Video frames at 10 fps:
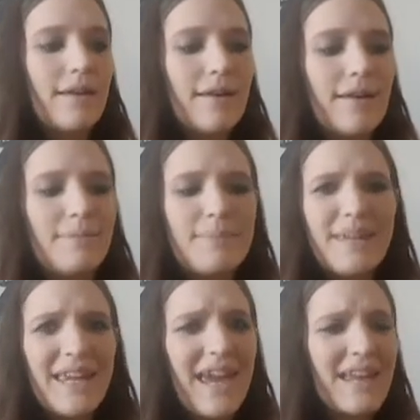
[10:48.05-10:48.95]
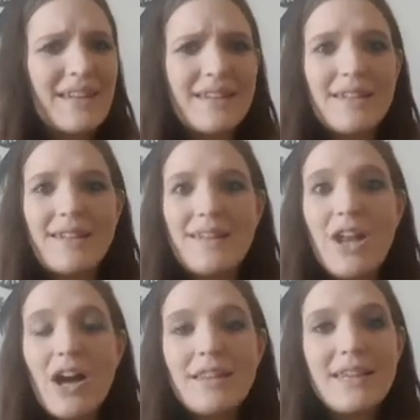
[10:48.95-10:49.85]
And but again,
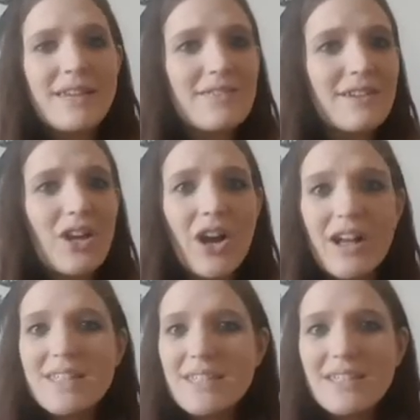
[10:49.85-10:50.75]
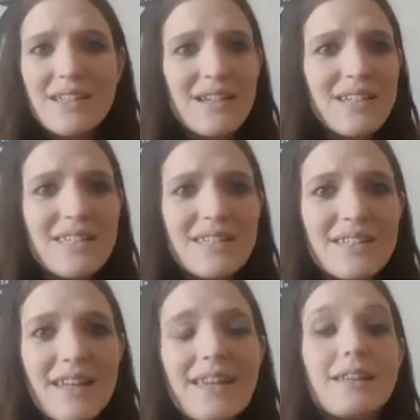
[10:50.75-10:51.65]
not like constant
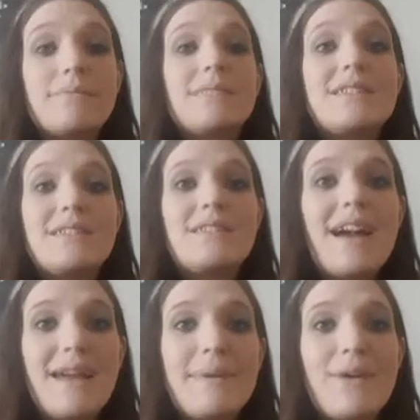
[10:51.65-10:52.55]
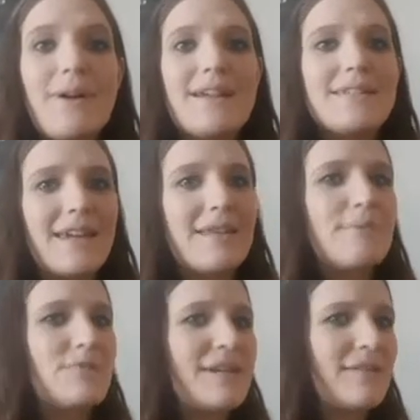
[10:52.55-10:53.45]
like timing wise. Again,
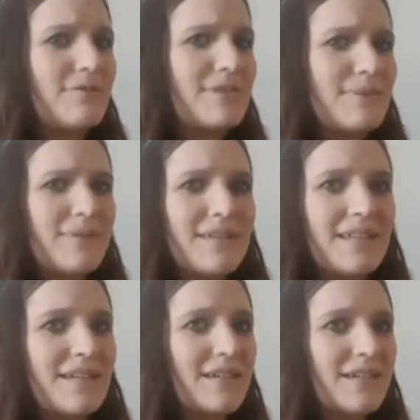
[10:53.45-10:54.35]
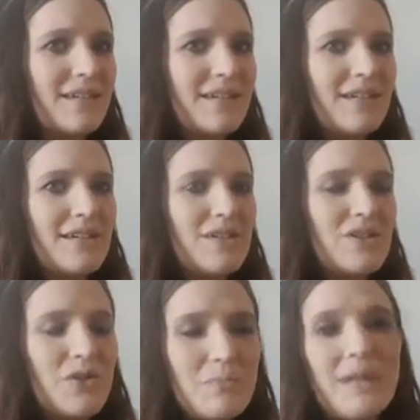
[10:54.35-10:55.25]
between, it was between like
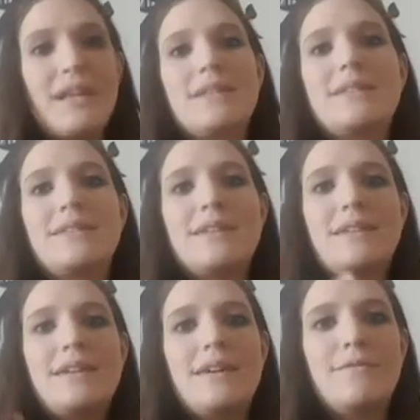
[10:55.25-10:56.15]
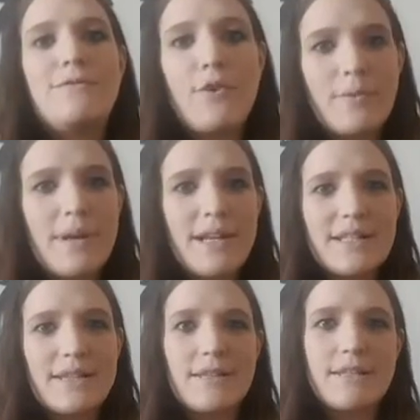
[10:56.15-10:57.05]
2 minutes and 4
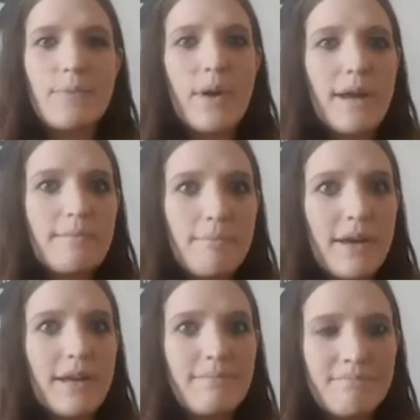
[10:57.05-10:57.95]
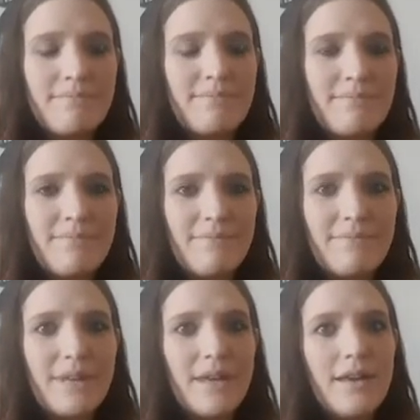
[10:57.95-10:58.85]
minutes at this point. But
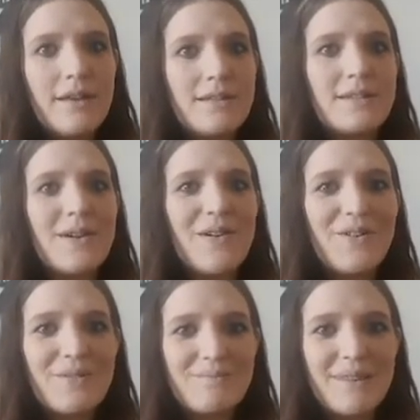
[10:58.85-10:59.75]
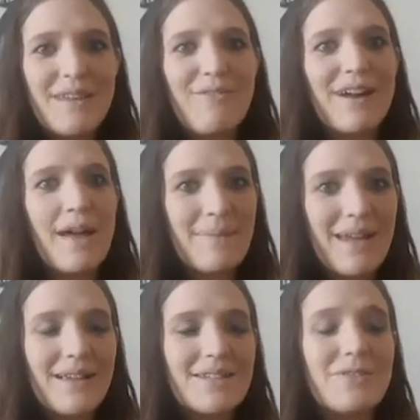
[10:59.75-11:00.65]
so, but they were
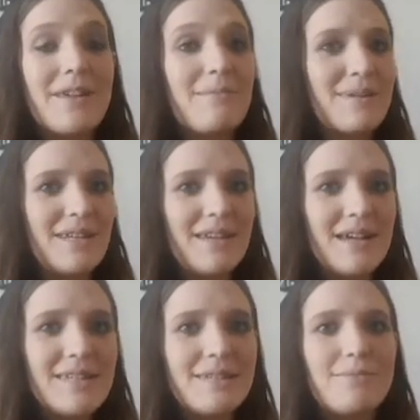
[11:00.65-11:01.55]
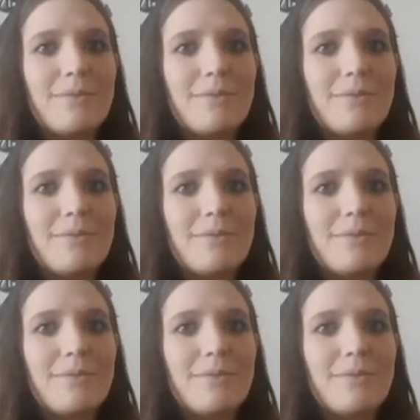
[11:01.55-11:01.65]
coming. So they admitted us.